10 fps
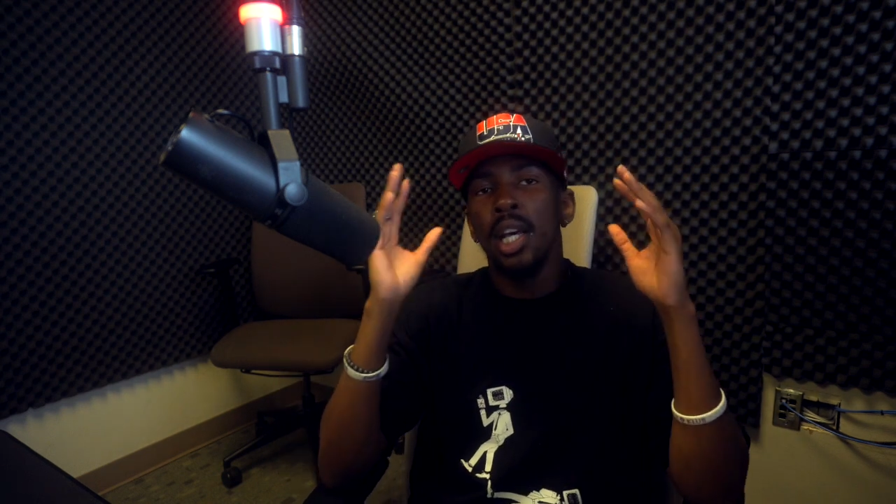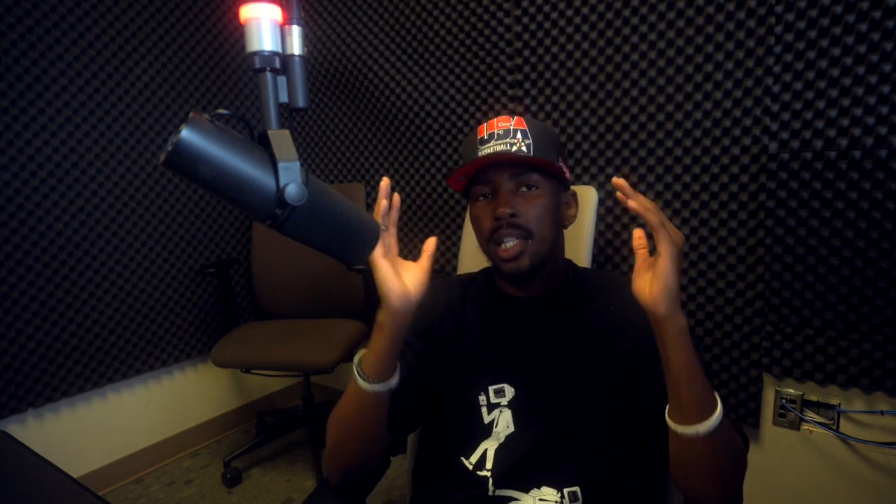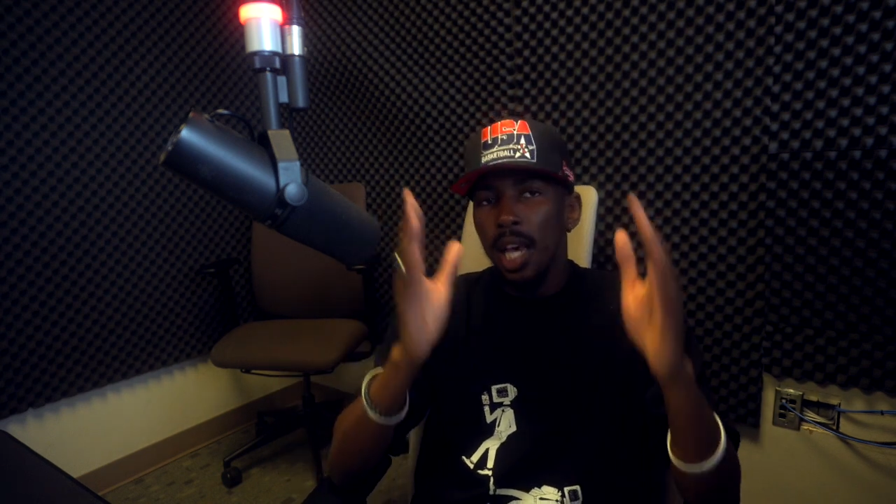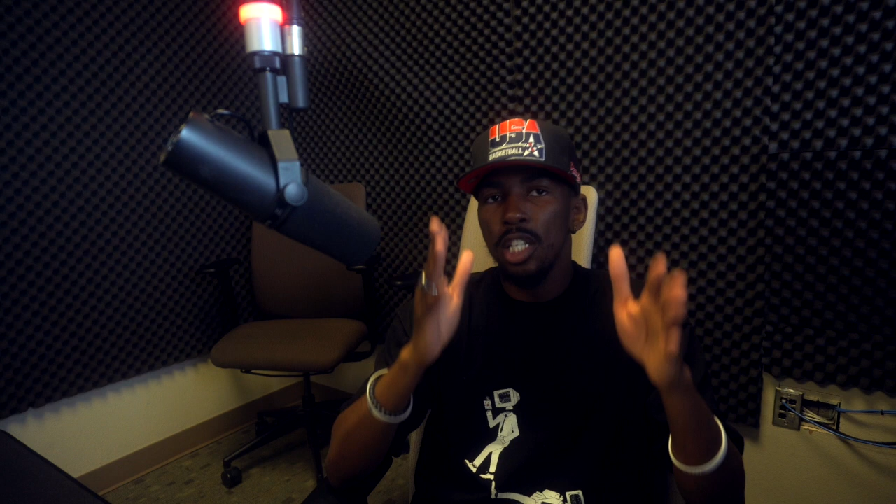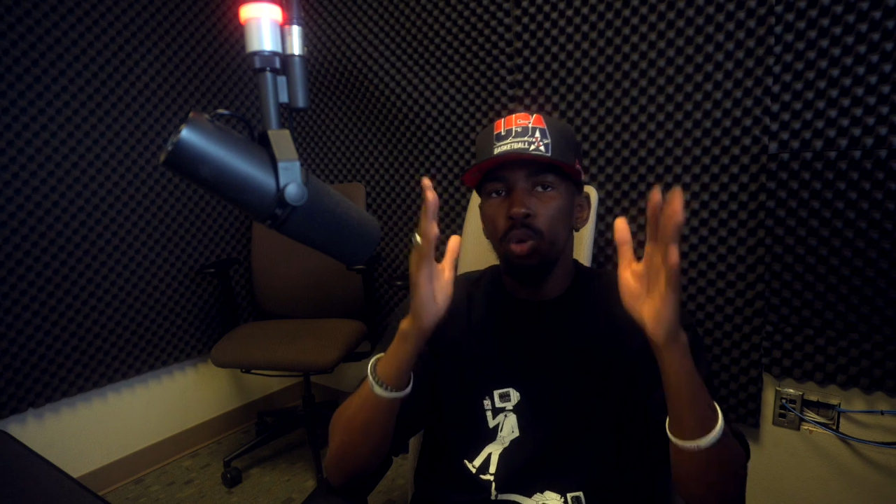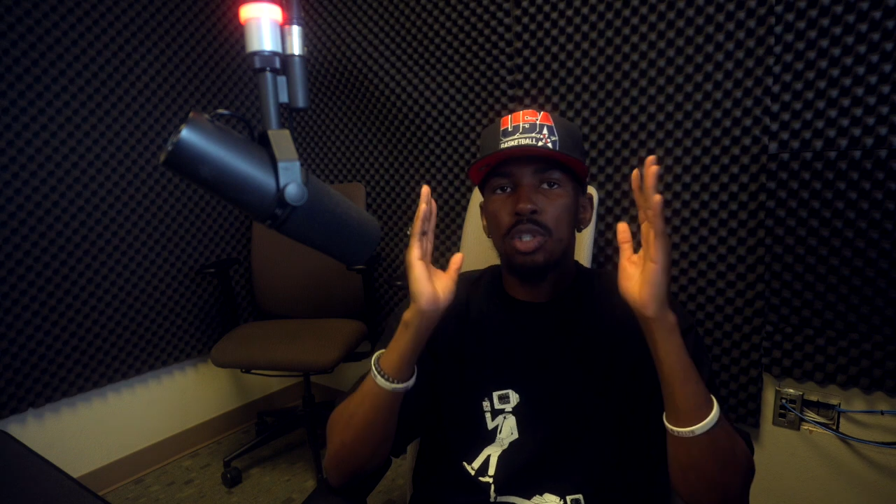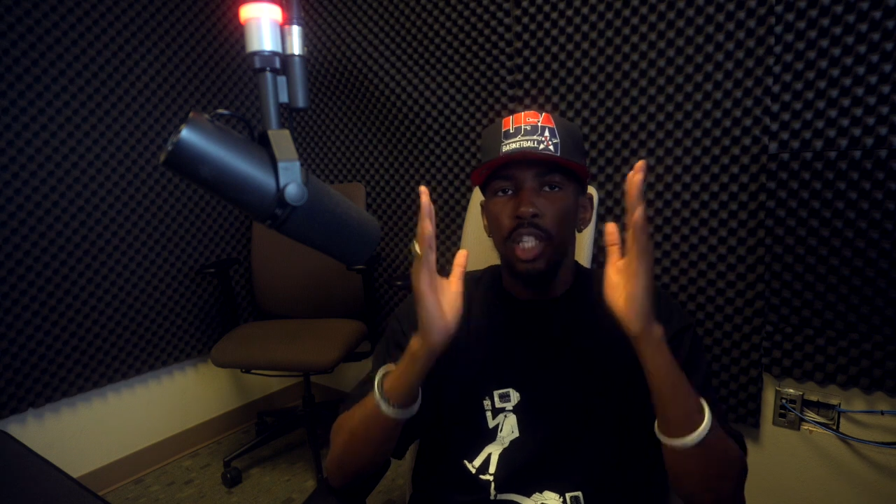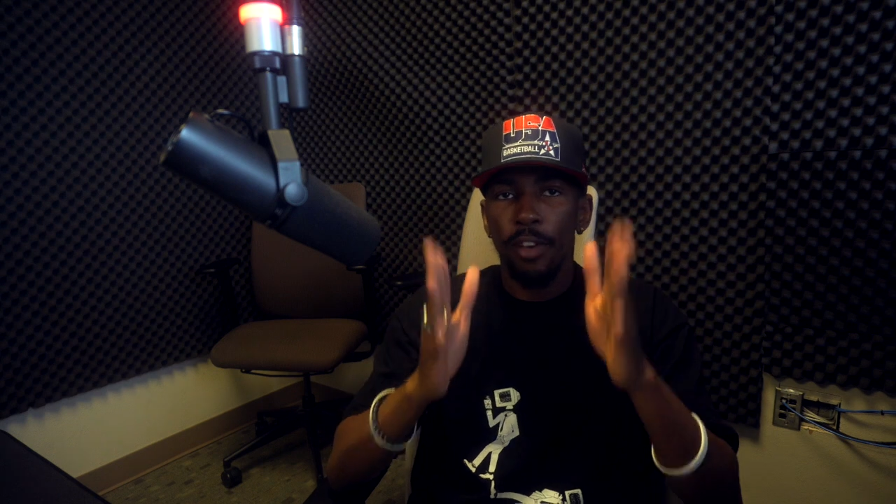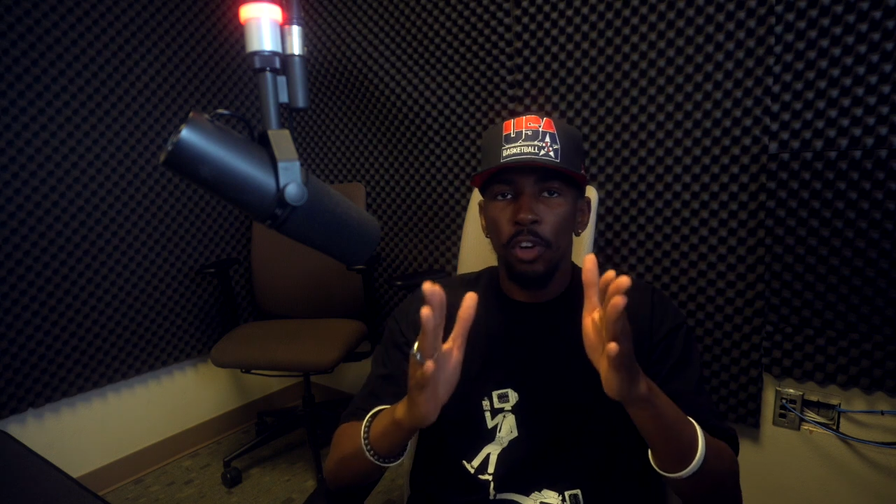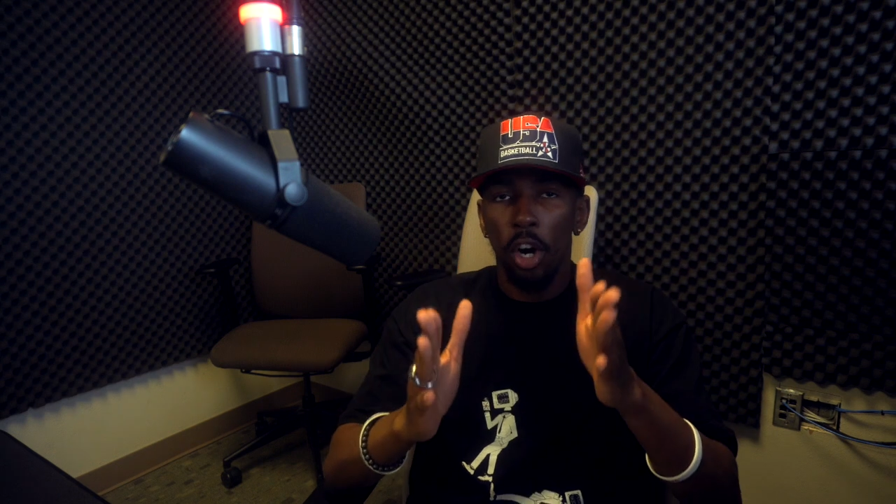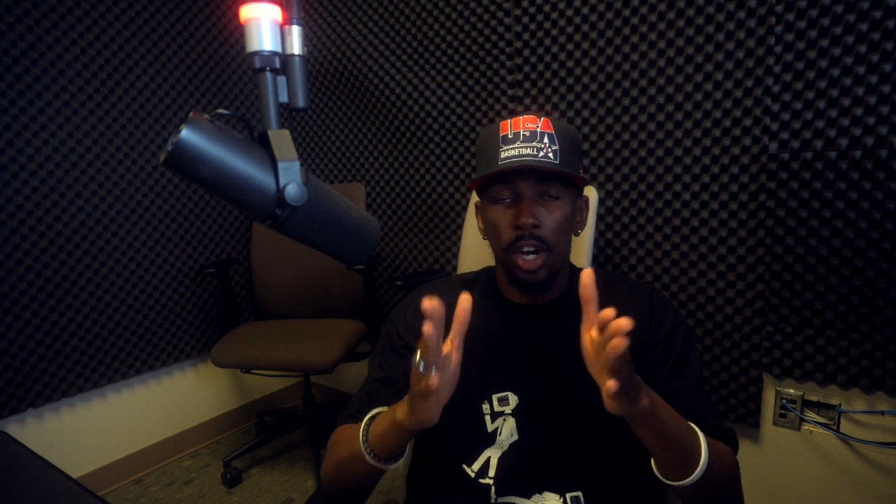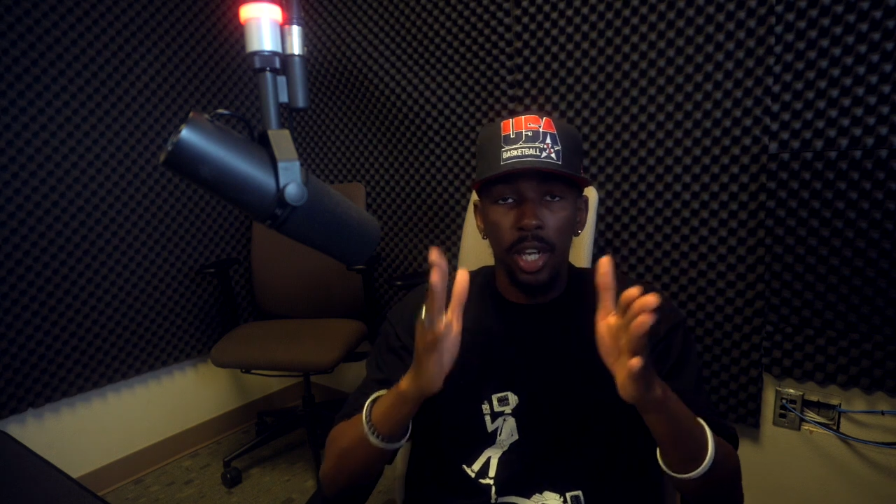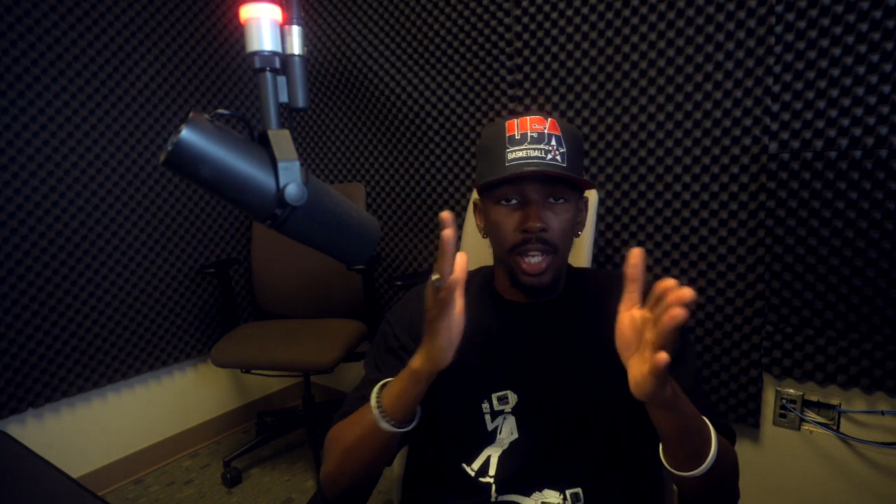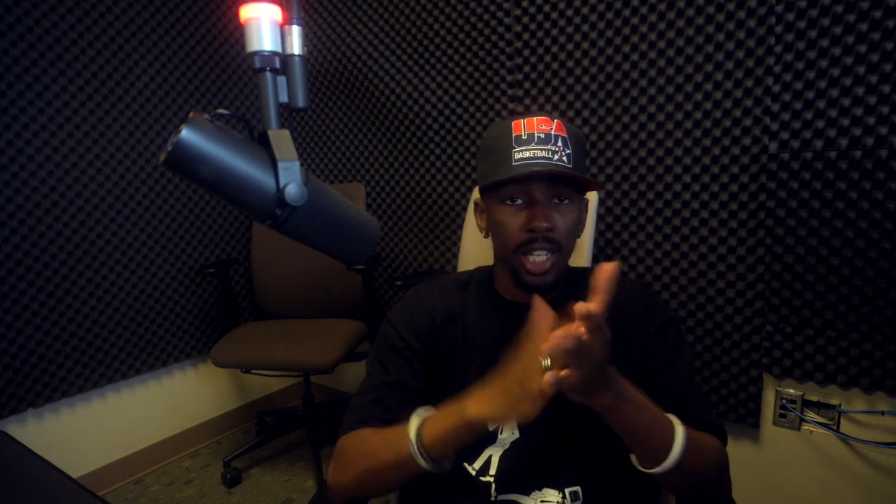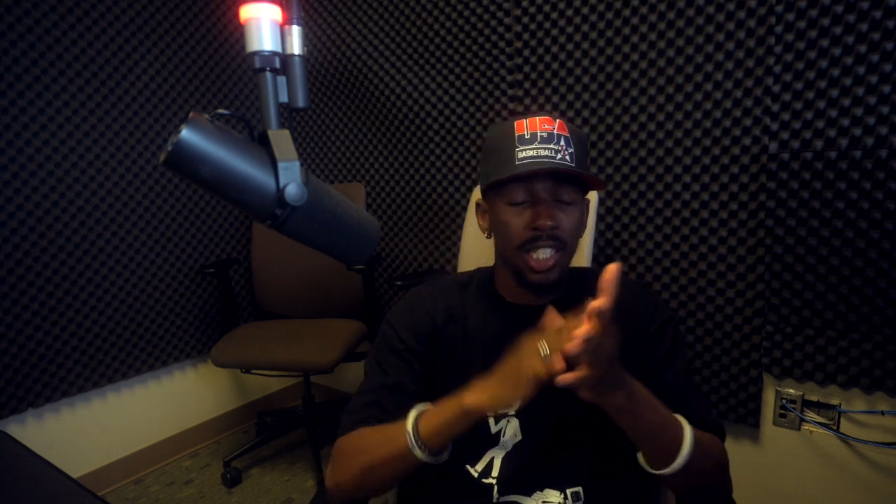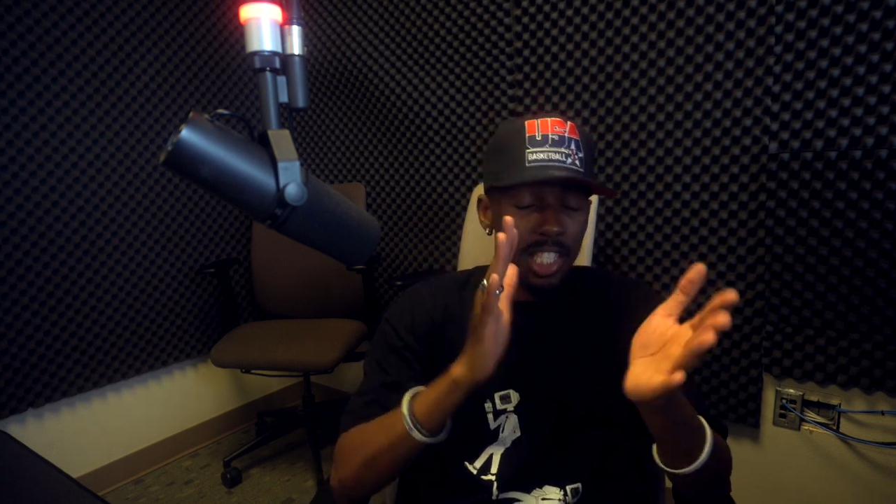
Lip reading: That is who Steph Curry is.